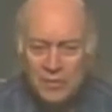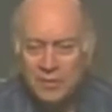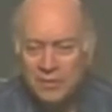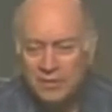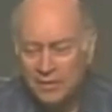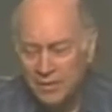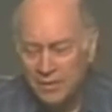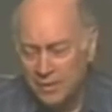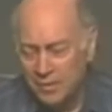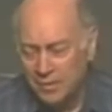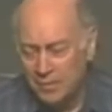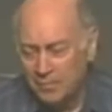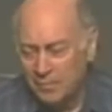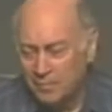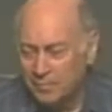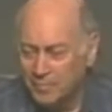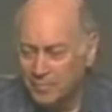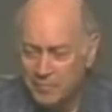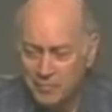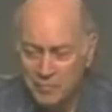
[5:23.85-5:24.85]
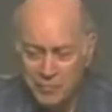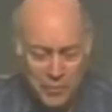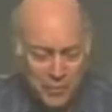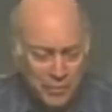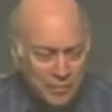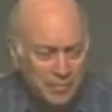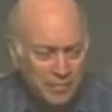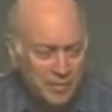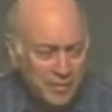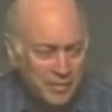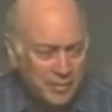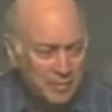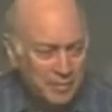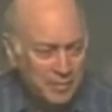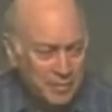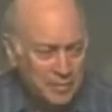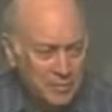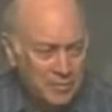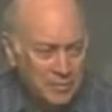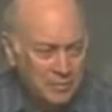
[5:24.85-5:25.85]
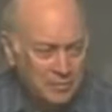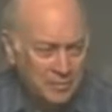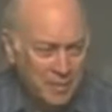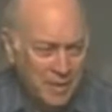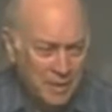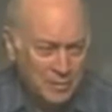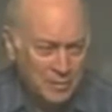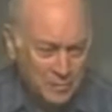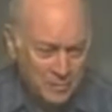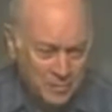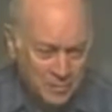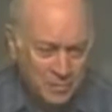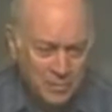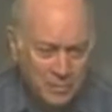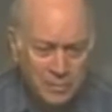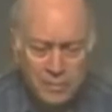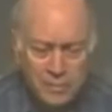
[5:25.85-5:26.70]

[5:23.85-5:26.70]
for all the variables, if possible,